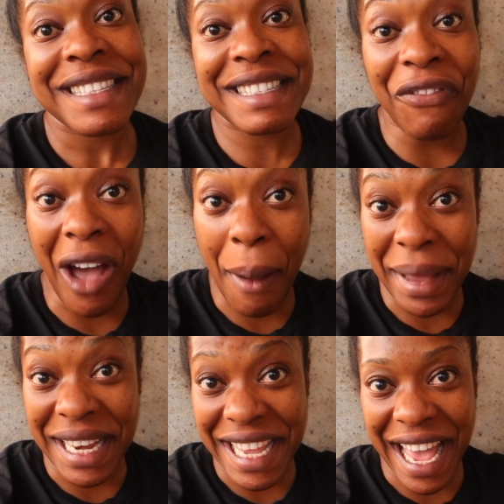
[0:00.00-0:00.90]
for how
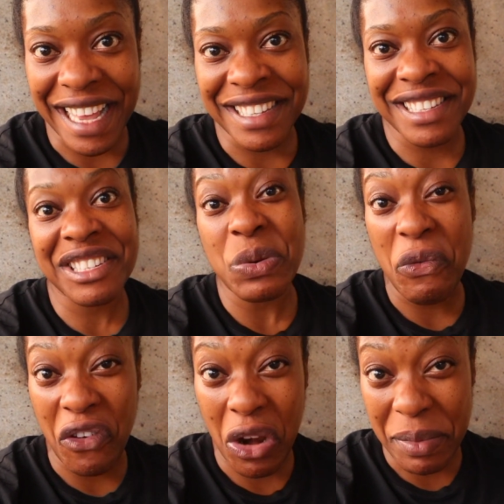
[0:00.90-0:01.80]
many years she
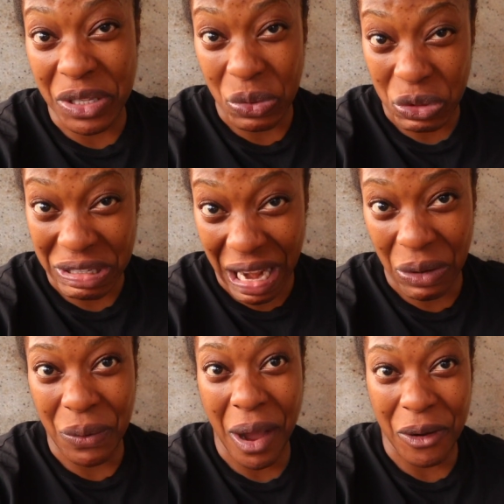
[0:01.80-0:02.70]
will follow me to
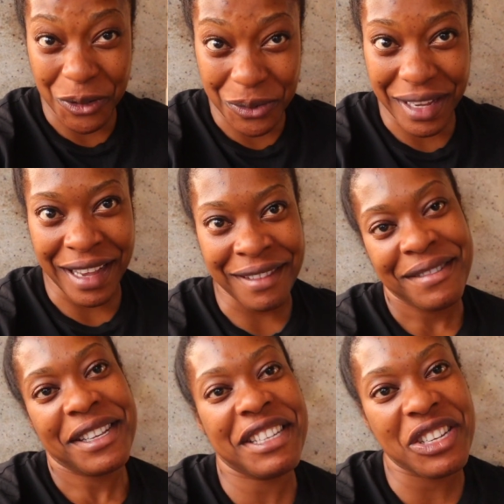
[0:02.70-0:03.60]
salon where I'll do hair.
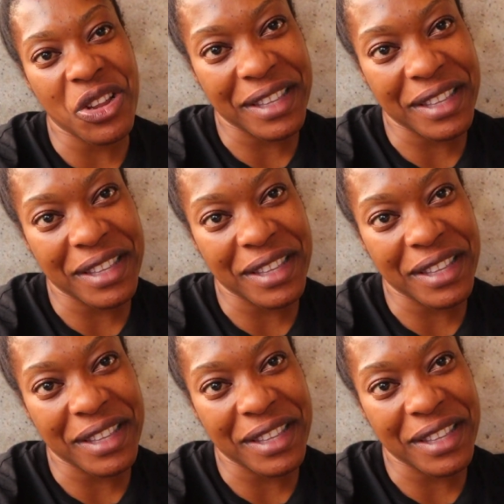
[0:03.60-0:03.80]
She did